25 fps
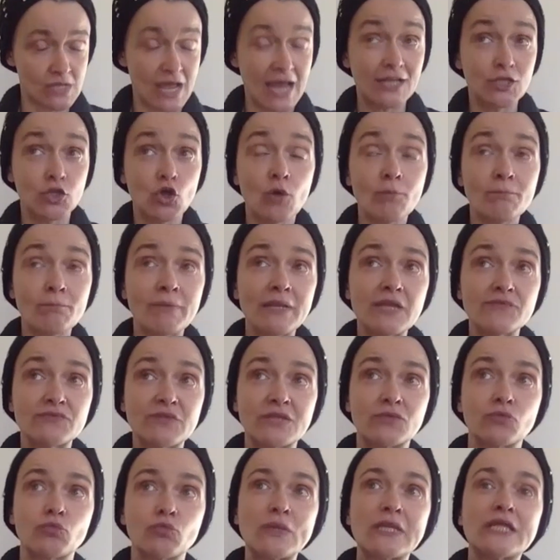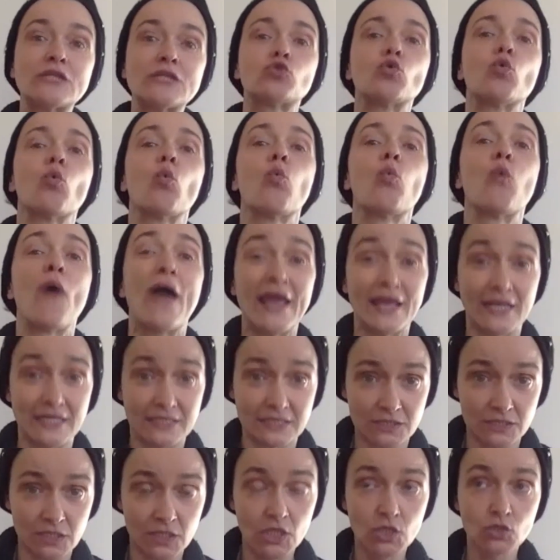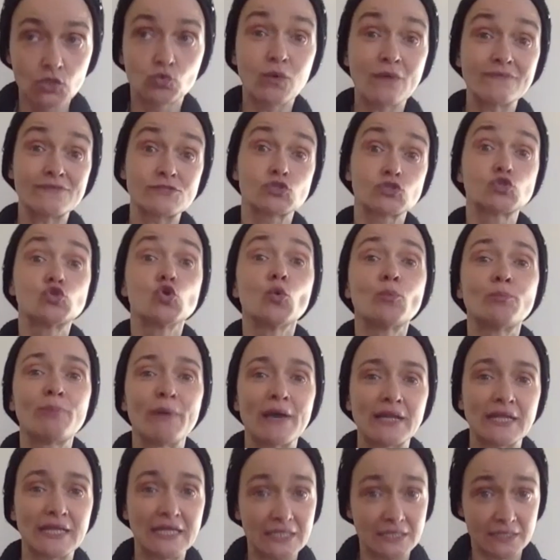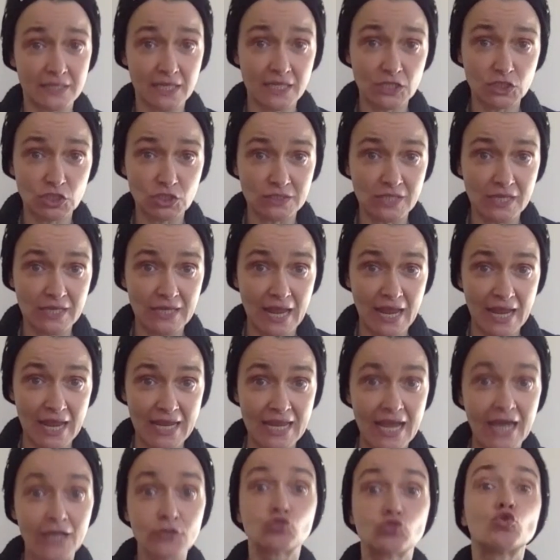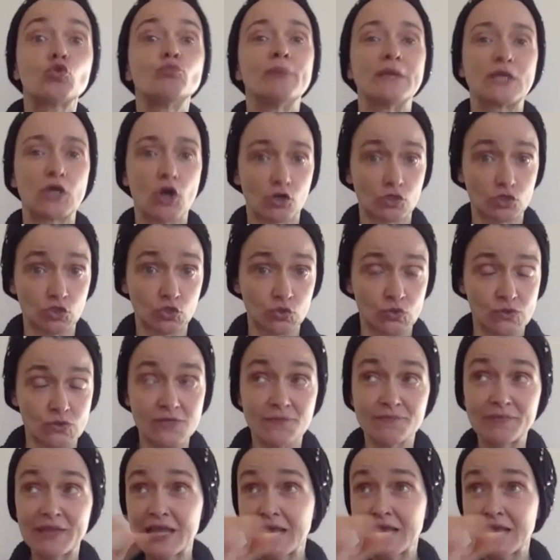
I don't believe that we need to wait to have super intelligent AI to be conscious.